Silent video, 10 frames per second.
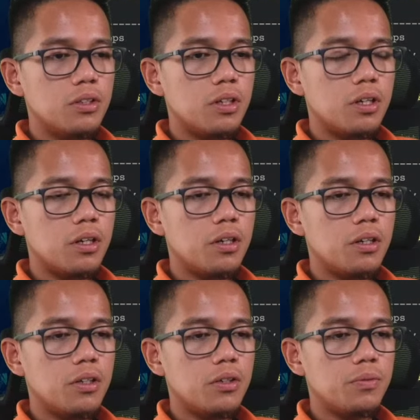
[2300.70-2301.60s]

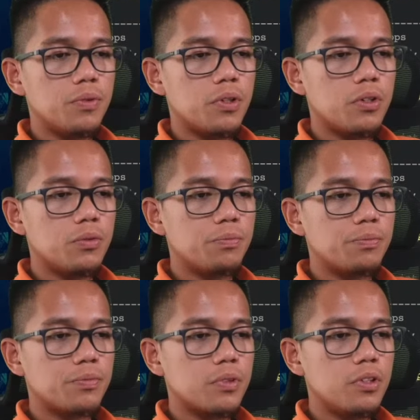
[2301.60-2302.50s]
oh,
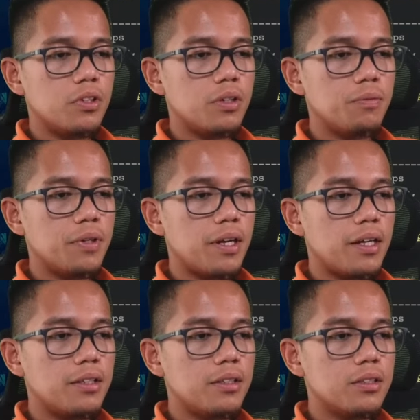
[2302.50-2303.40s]
I'm gonna
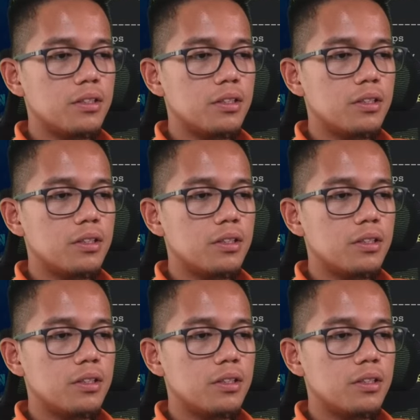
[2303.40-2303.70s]
add this.